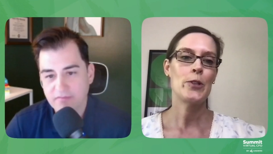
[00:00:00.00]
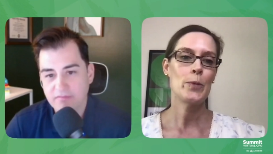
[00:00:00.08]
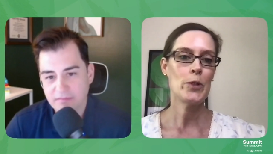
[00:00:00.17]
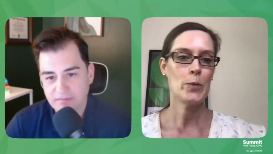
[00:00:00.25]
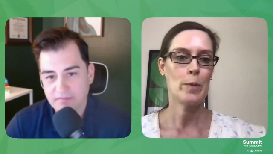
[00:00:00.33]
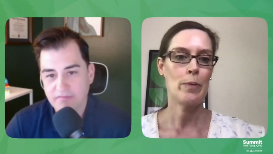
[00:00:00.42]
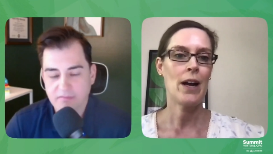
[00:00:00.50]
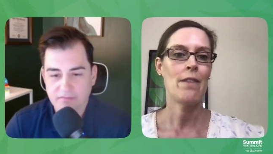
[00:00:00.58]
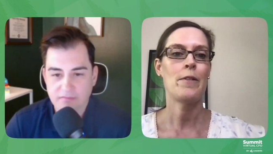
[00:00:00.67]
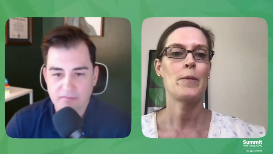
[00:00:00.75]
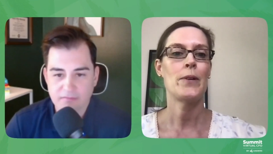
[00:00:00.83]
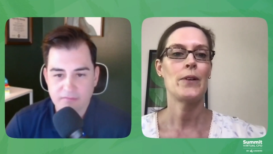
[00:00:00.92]
Speaker 1: much more
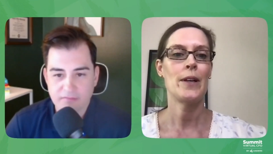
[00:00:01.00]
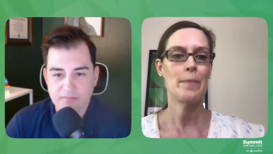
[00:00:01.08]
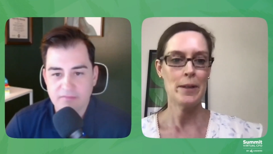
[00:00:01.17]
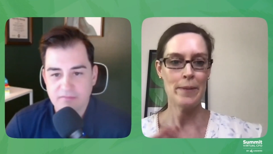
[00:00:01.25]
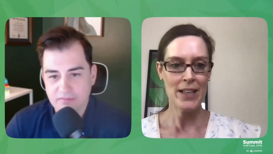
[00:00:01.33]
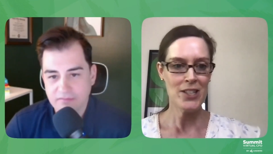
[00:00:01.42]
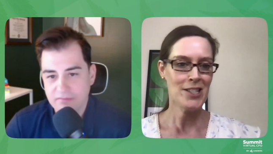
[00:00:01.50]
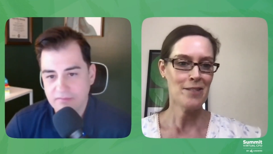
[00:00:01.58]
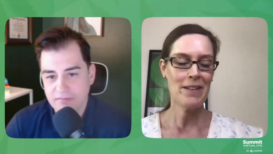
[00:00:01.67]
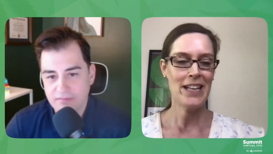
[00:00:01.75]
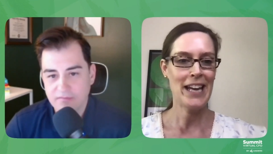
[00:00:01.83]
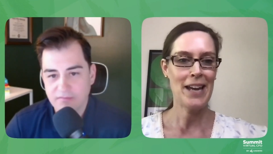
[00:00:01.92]
profitable. I mean, imagine
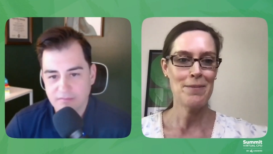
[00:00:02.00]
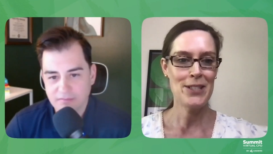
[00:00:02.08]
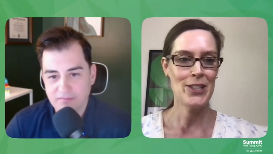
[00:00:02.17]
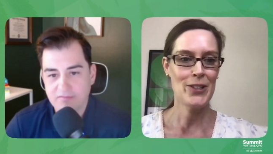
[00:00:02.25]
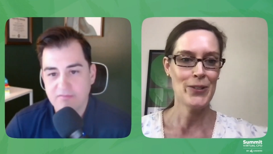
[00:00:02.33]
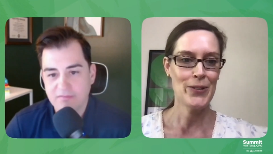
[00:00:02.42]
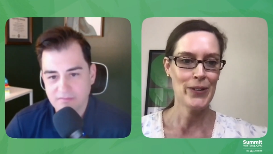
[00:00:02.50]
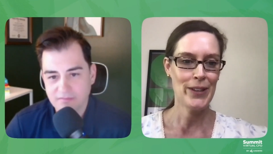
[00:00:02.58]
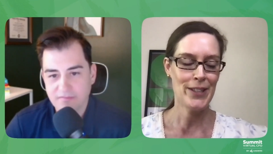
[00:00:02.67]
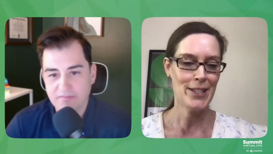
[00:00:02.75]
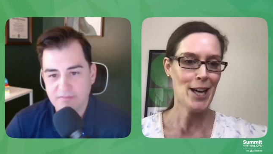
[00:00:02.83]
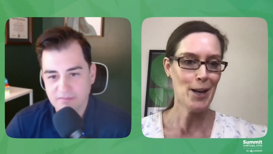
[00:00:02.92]
somebody came to you in
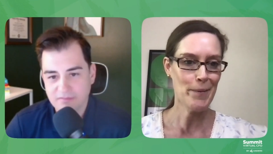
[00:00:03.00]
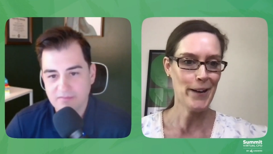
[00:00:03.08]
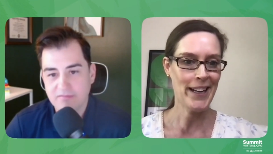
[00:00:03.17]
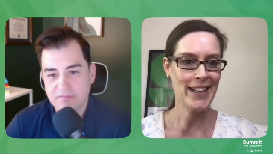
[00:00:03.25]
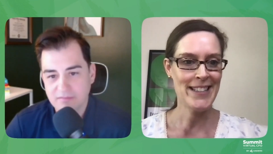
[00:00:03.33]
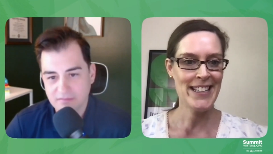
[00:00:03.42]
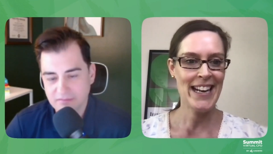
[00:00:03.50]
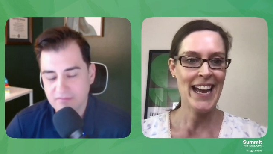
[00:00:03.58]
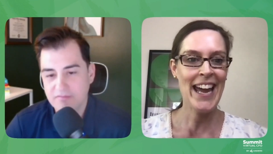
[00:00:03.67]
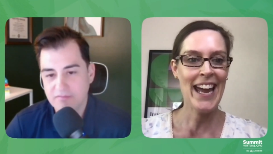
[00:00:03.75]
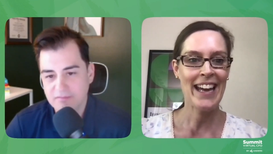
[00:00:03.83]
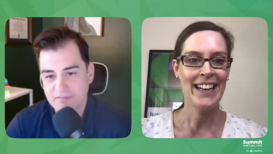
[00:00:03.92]
the stock market and said,
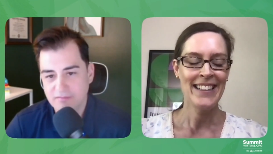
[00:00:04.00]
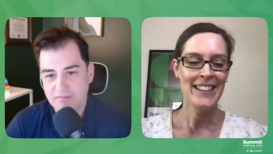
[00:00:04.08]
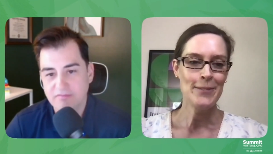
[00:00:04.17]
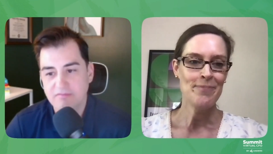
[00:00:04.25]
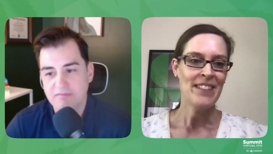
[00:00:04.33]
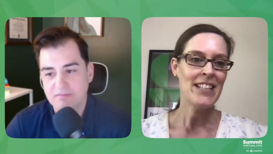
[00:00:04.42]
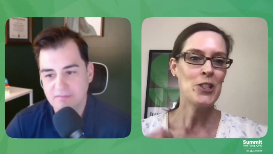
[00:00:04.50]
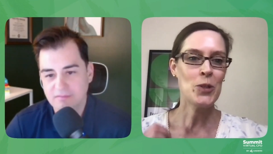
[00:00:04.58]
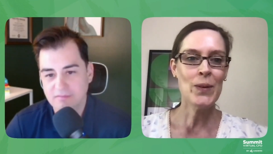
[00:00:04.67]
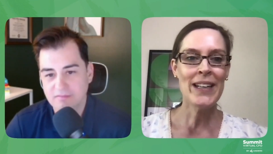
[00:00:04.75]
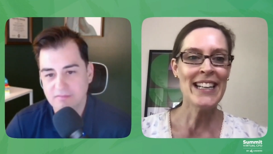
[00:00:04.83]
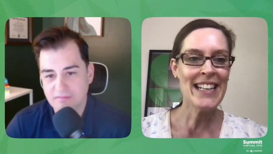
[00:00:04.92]
Hey, in
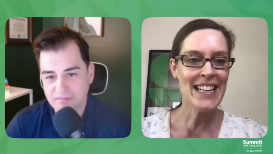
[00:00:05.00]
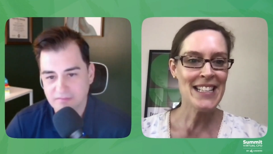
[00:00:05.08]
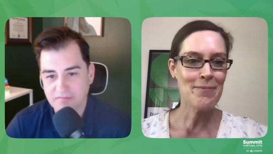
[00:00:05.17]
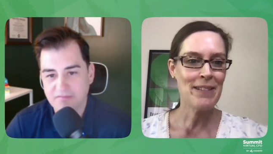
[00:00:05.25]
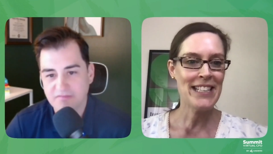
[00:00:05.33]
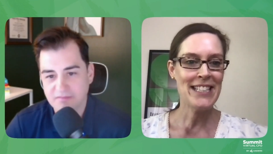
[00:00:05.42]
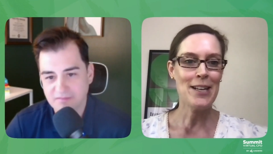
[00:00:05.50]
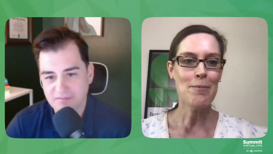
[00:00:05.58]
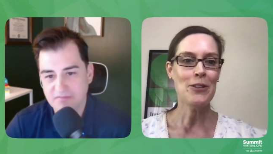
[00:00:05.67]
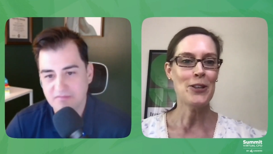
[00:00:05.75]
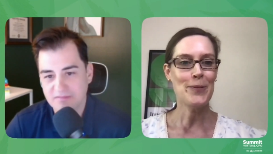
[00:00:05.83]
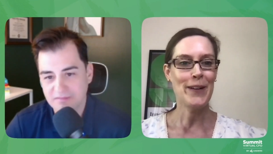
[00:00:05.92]
20 days, I'm going to
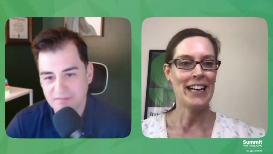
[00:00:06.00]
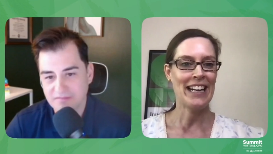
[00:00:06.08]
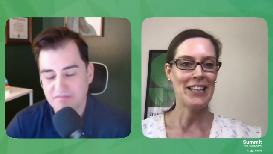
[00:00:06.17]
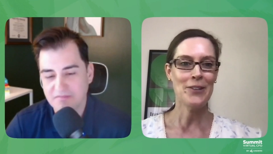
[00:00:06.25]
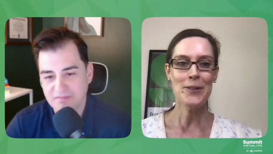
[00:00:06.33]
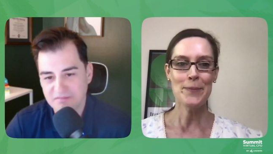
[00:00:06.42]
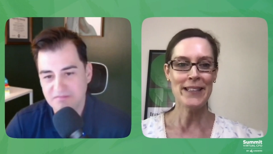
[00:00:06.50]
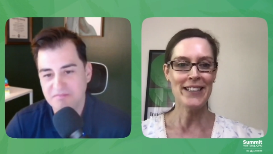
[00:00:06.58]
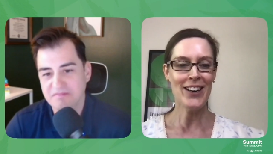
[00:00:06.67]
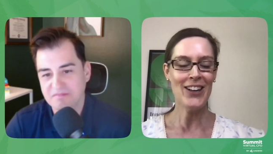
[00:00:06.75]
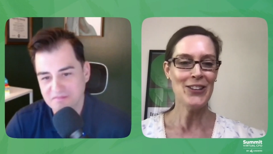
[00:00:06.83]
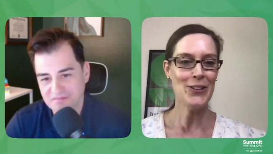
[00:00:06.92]
double your money. You would be
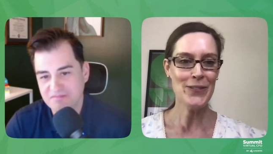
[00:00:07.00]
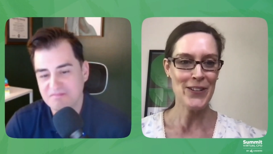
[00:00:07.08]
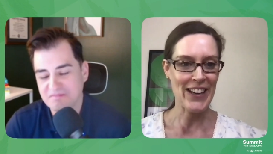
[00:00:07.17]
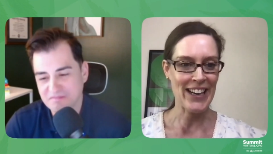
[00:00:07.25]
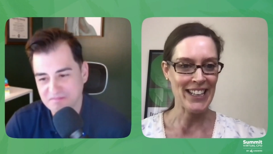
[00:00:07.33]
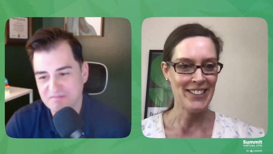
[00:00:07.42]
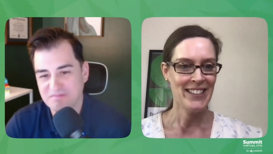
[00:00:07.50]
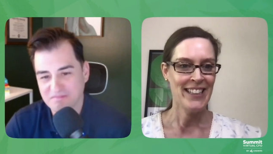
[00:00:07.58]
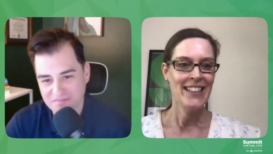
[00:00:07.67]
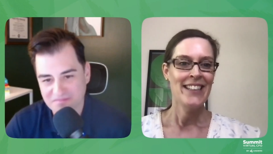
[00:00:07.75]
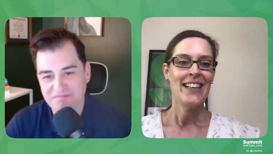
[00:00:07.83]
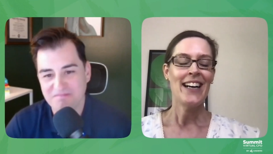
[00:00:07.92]
all over that.
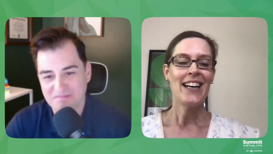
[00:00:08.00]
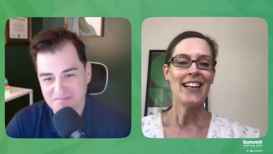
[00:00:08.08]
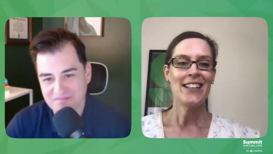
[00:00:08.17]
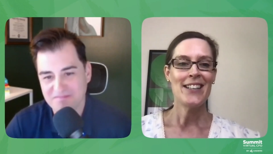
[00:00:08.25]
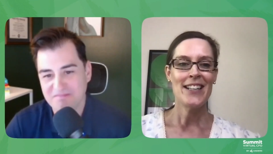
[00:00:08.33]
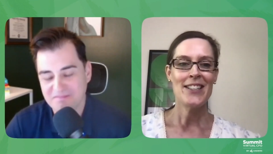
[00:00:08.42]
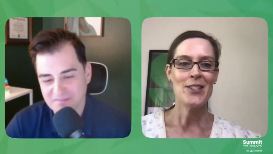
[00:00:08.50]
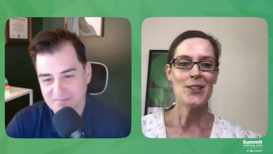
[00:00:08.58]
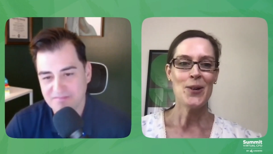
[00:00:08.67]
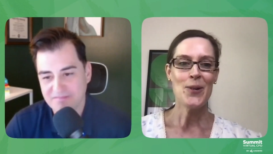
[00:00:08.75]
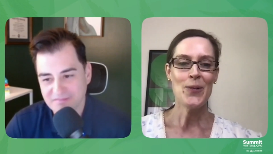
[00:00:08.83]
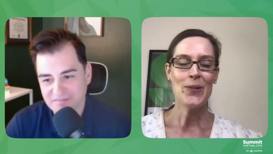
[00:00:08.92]
Uh, and
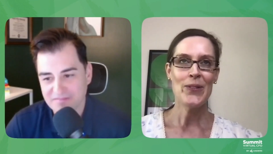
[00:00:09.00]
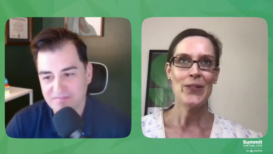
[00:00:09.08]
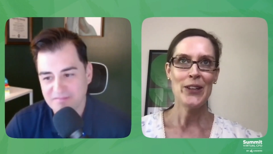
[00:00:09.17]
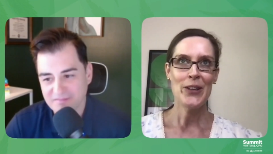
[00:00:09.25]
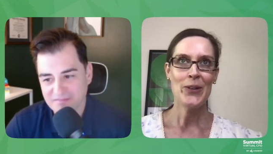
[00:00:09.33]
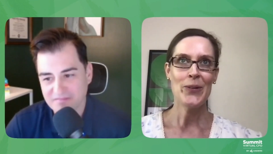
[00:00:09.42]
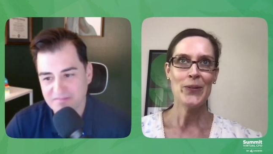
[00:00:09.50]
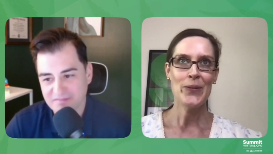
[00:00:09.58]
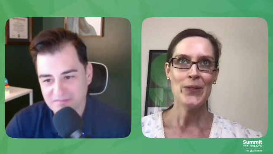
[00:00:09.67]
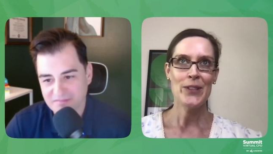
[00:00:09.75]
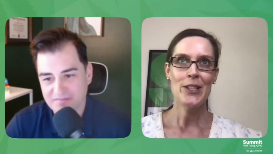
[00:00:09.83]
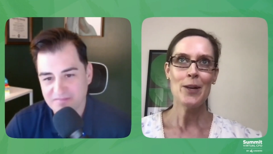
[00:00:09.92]
so, you know,
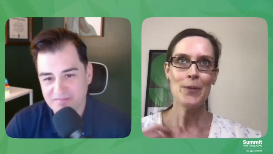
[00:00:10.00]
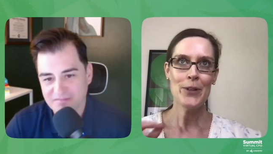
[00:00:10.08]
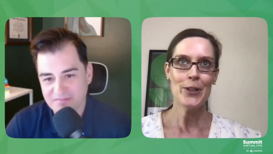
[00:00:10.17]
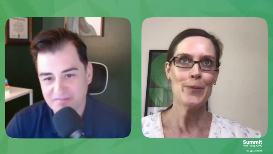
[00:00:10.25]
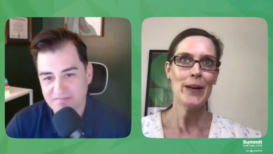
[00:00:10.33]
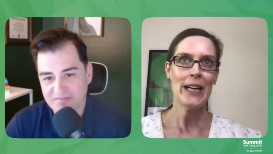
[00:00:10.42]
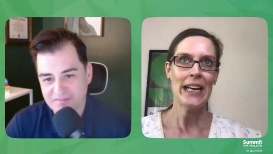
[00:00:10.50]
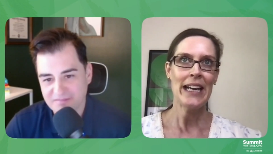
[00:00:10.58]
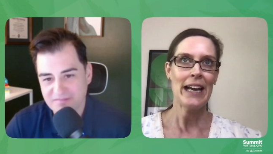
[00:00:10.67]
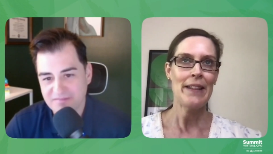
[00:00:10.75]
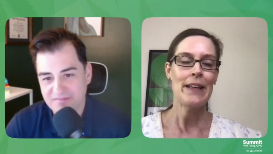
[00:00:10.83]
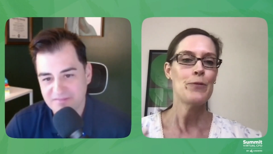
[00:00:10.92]
doubling your money
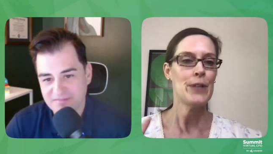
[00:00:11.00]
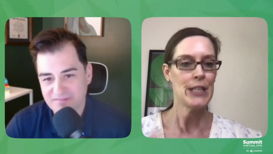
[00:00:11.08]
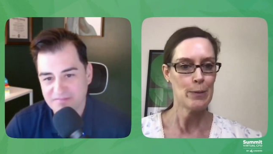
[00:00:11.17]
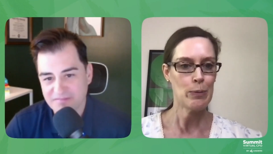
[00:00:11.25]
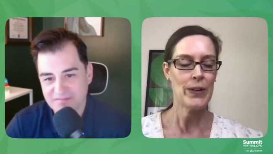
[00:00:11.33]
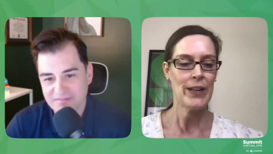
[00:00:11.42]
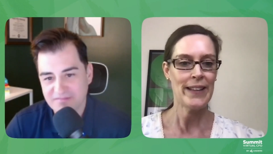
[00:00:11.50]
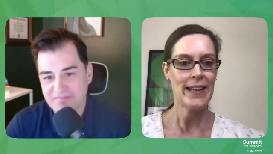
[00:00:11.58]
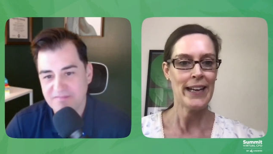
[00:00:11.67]
and then redeploying that